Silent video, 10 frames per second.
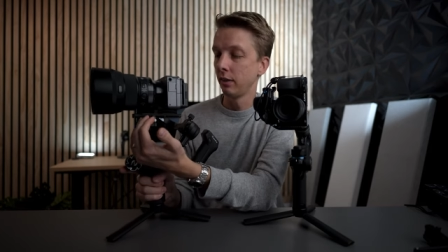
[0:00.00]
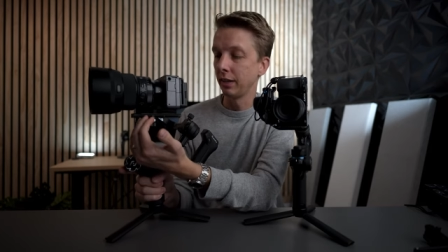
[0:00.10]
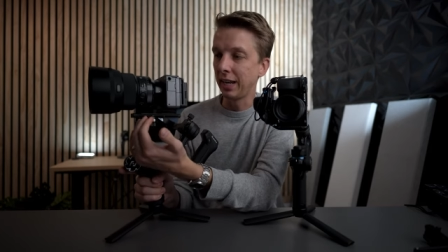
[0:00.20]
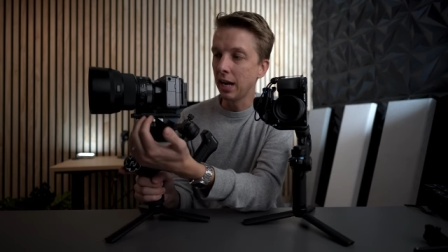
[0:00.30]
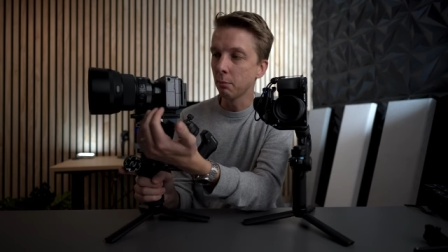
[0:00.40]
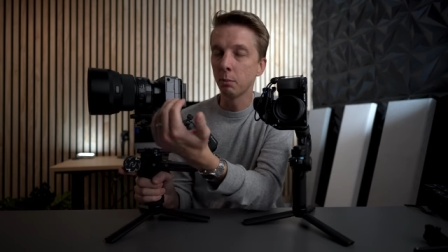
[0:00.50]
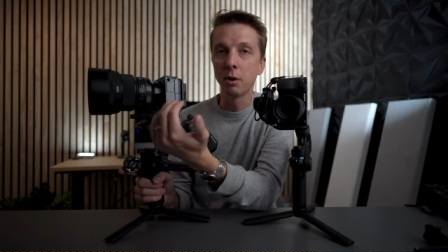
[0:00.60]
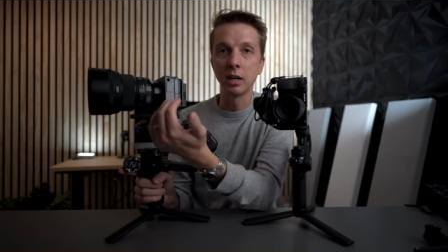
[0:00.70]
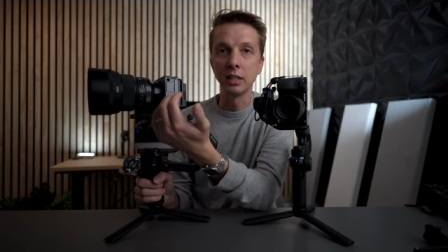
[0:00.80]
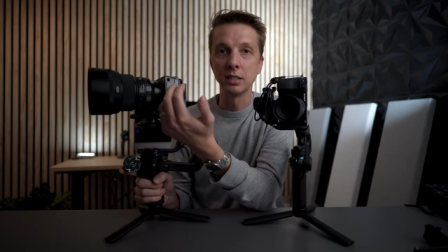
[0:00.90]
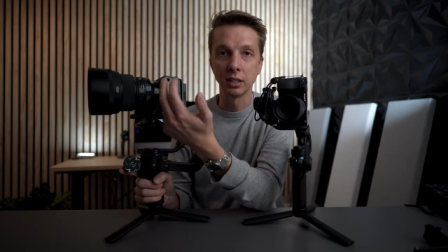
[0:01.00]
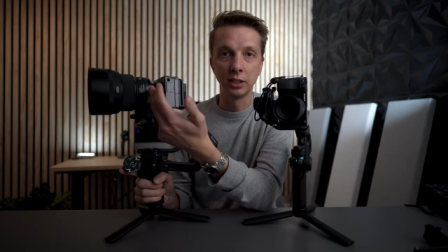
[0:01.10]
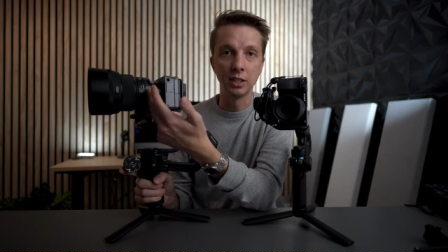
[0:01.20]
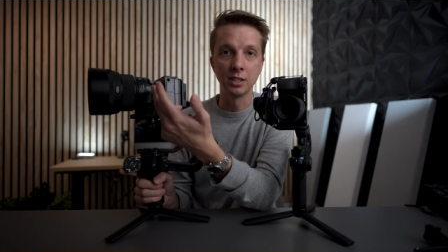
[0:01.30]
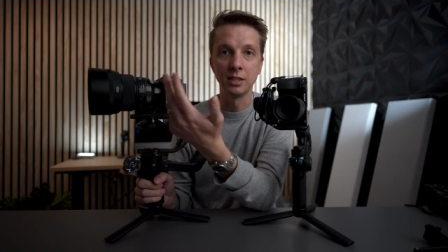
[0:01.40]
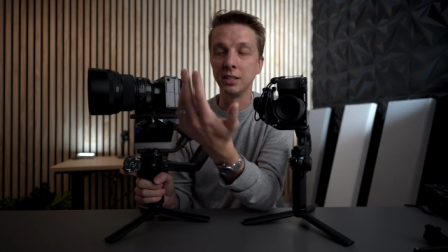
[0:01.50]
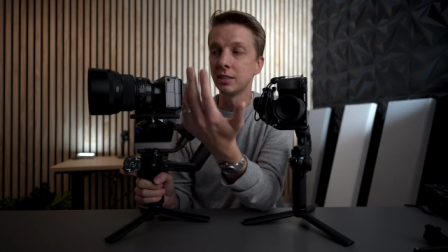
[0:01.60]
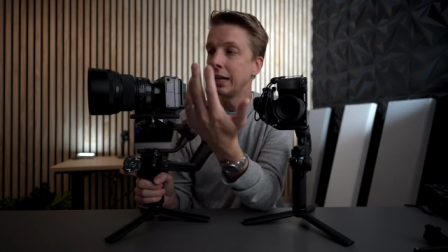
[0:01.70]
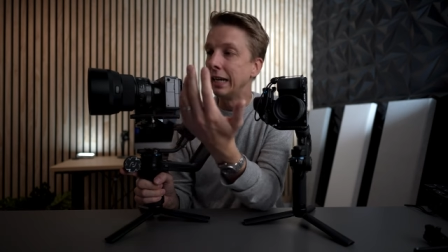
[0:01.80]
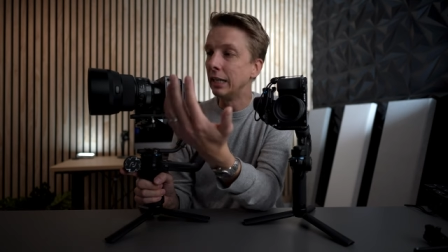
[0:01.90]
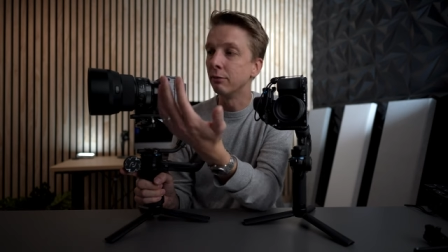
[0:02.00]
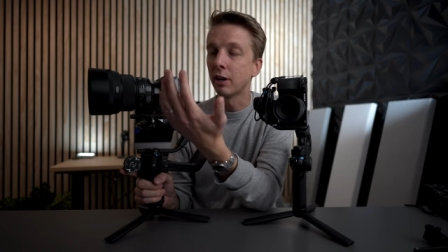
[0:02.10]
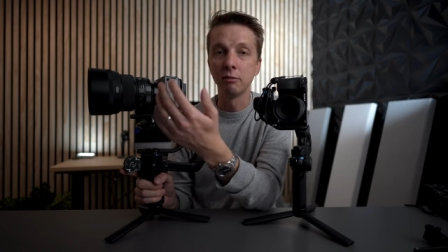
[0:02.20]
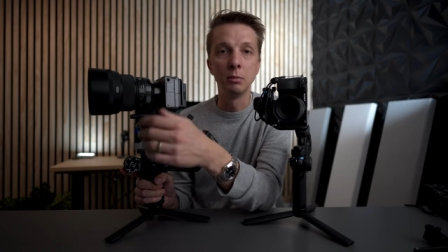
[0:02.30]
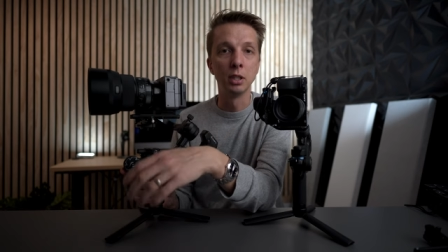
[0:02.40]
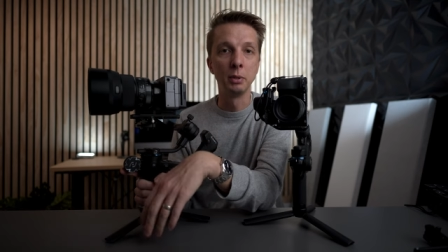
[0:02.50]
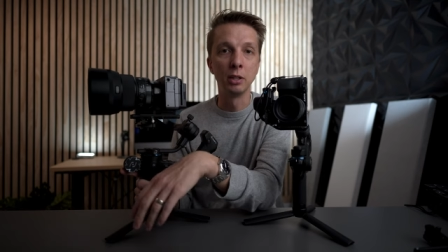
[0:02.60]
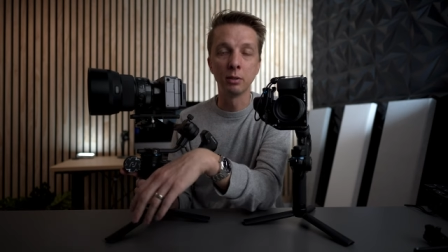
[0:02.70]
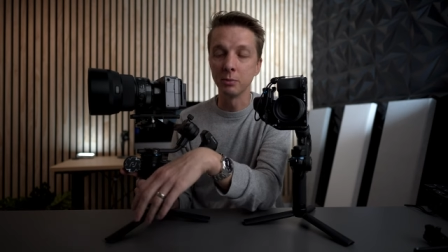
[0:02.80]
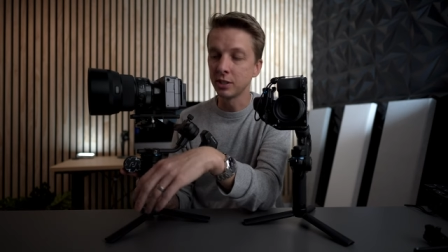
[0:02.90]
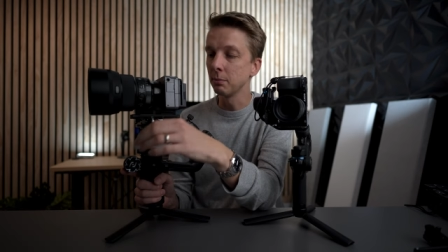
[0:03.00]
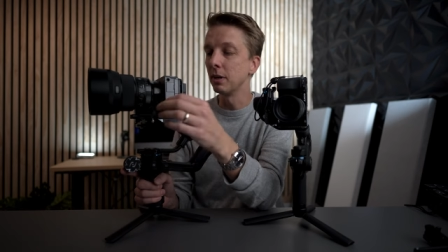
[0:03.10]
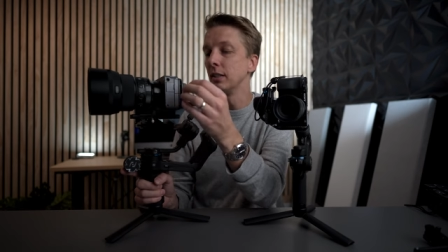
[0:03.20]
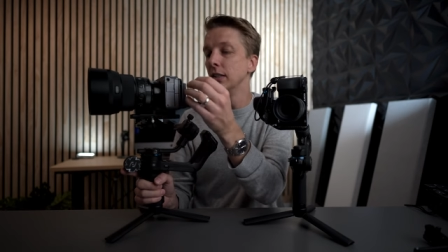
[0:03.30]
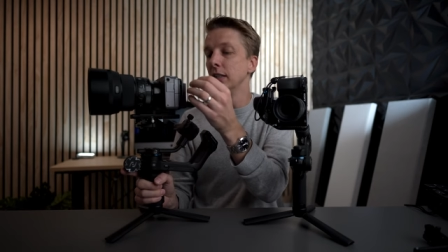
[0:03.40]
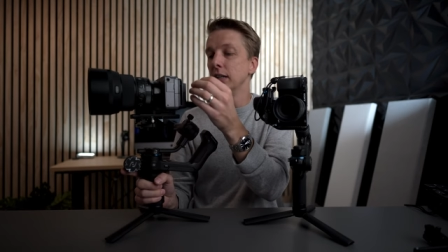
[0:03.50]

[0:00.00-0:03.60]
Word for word: the camera body, such as this 85mm from Sigma.